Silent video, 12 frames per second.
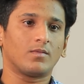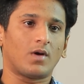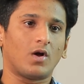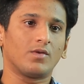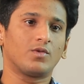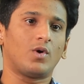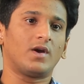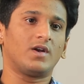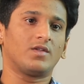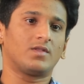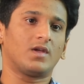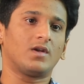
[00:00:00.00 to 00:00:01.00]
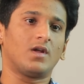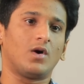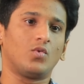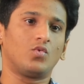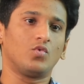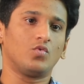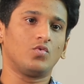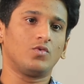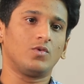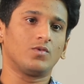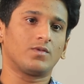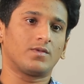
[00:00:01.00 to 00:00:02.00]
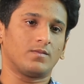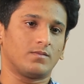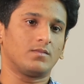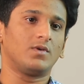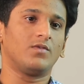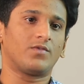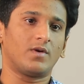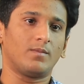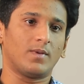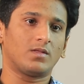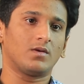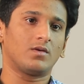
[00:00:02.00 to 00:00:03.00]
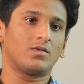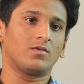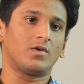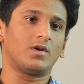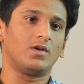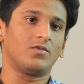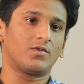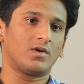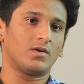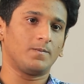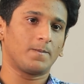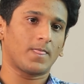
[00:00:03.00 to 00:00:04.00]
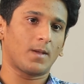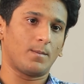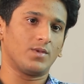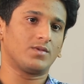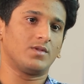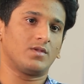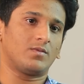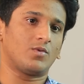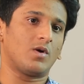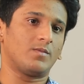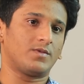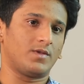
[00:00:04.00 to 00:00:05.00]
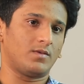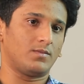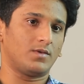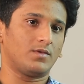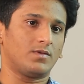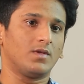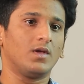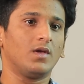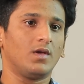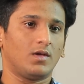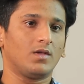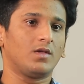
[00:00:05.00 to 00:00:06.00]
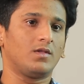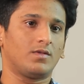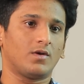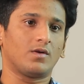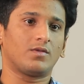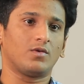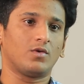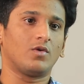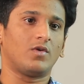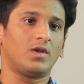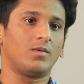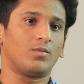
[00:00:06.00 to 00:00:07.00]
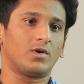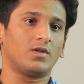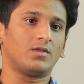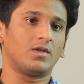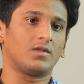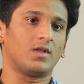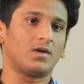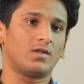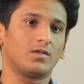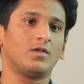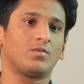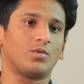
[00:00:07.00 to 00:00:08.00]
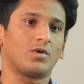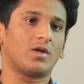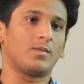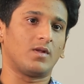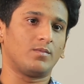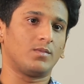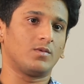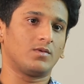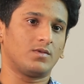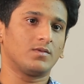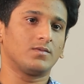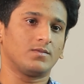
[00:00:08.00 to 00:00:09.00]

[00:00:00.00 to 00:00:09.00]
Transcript: Also understand how to use different methods for different business problem statements is also a very important thing that this program helped me with.